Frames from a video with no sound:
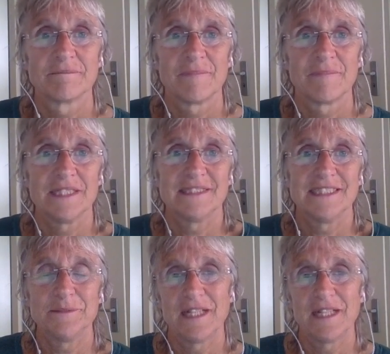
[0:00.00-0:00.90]
It
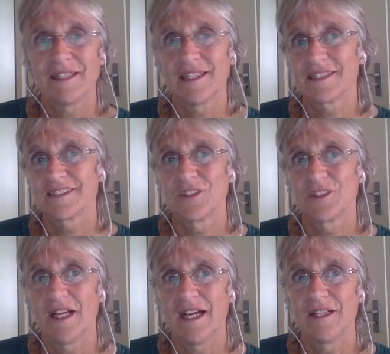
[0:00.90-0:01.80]
seems like that's your
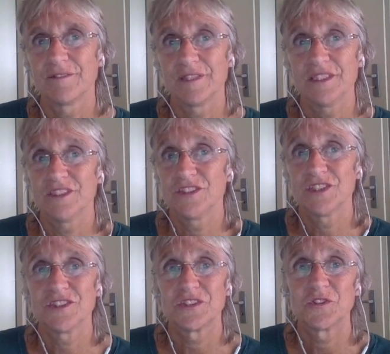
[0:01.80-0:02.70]
life. It's
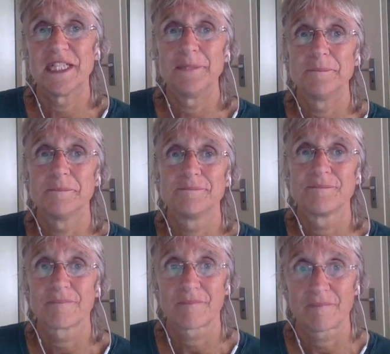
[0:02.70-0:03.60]
just a dream.
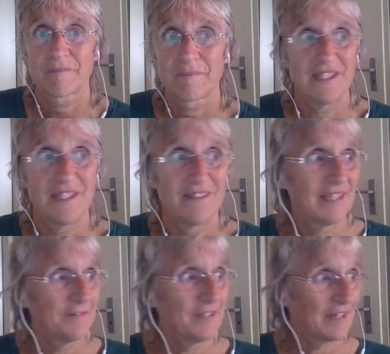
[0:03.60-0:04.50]
This is
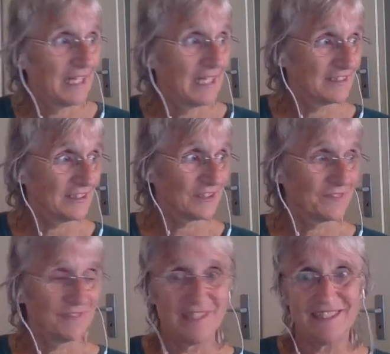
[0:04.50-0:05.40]
everything. It's just
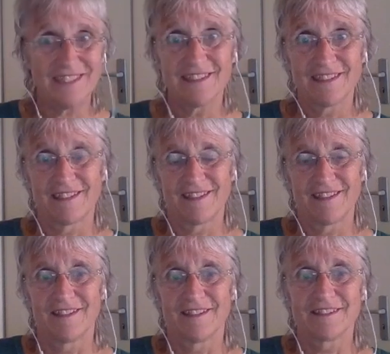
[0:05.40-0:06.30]
very
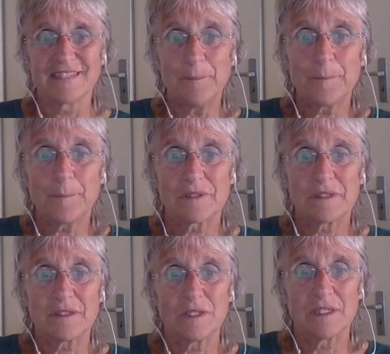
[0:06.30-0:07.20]

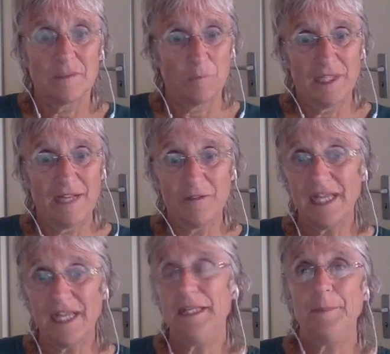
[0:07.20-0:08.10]
simple, without
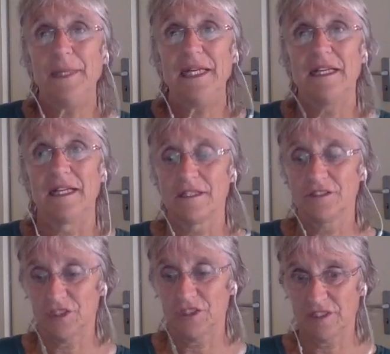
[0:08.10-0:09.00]
any meaning,
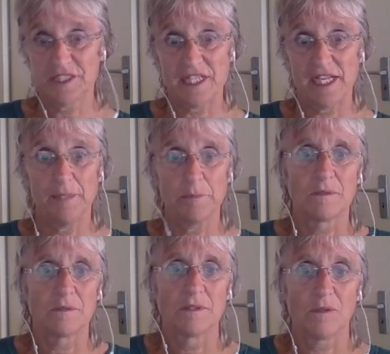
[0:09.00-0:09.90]
just a
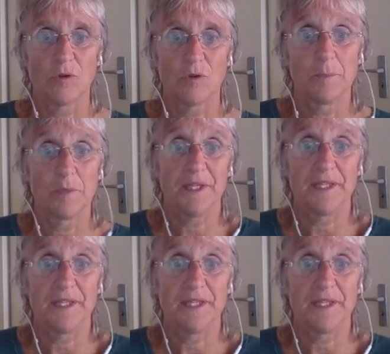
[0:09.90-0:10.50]
table or a body.